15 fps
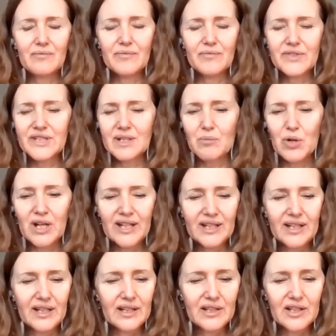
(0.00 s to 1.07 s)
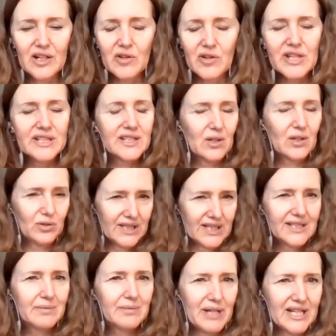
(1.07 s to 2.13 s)
someone, that's
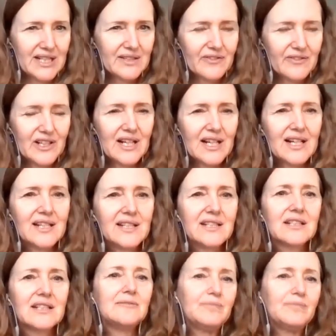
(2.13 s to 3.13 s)
holding space for us.